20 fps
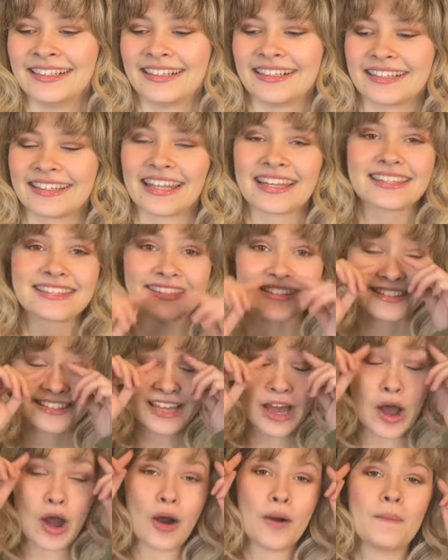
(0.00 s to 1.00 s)
Oh, that's
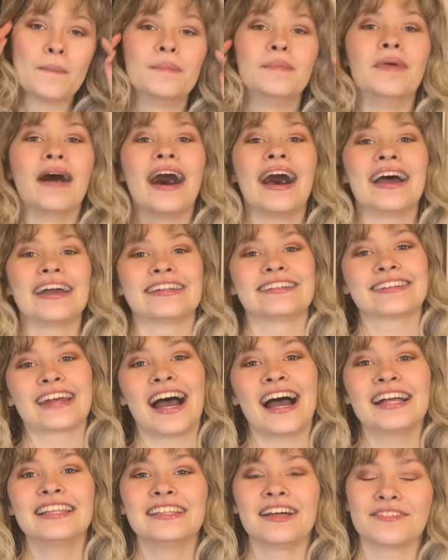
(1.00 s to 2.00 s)
so much.
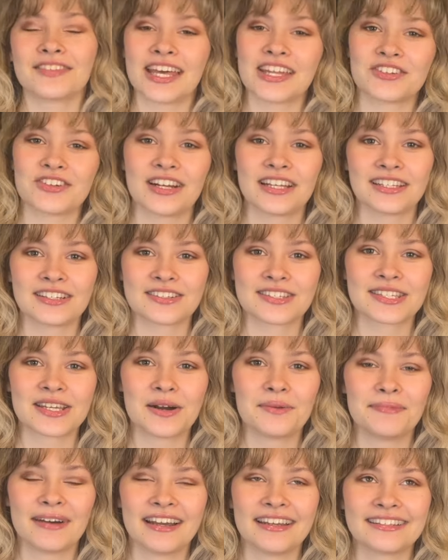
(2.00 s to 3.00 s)
I love that trailer so
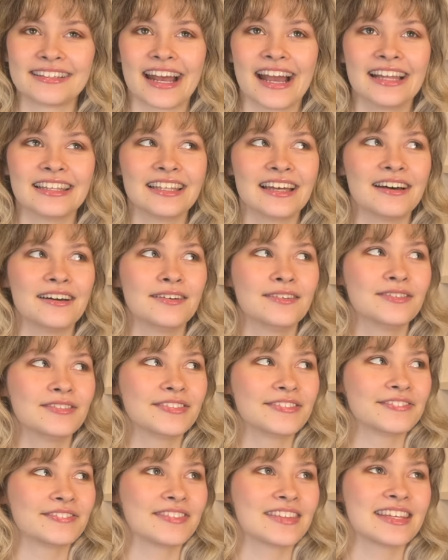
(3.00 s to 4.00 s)
much. I love
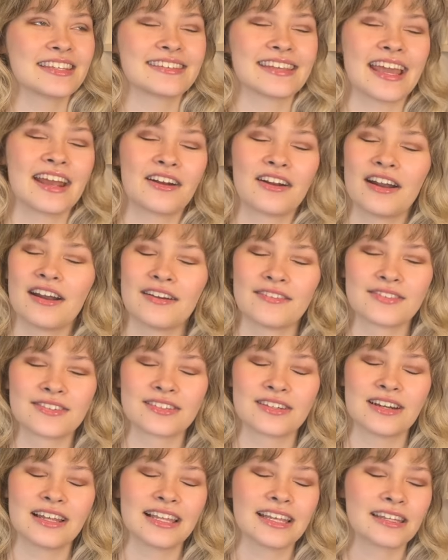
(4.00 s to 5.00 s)
this era of
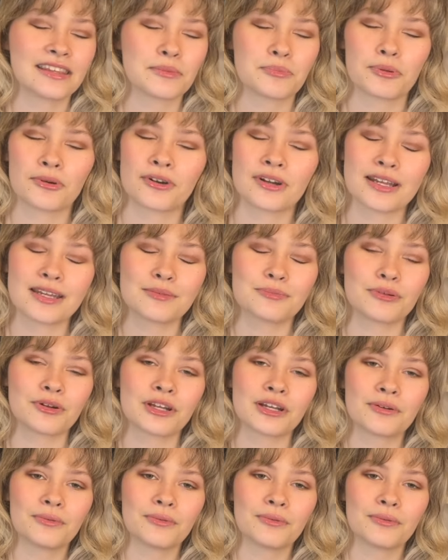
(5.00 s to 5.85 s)
Star, like the prequels.